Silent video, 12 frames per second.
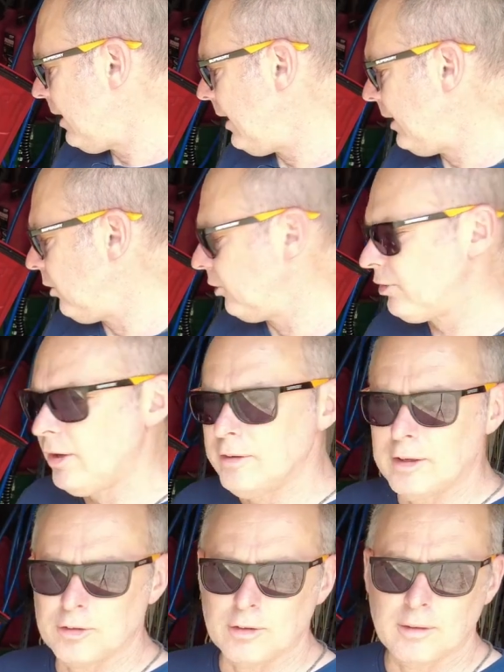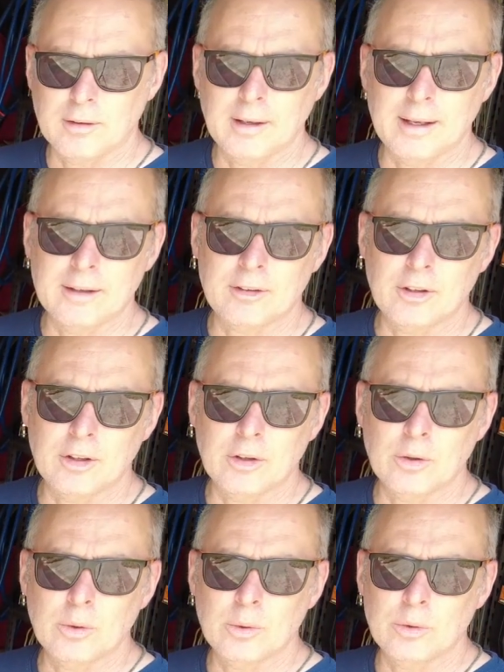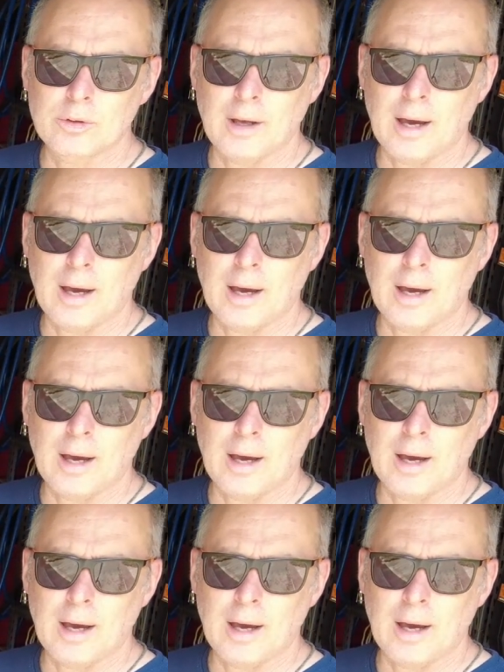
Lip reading: It also doesn't need to use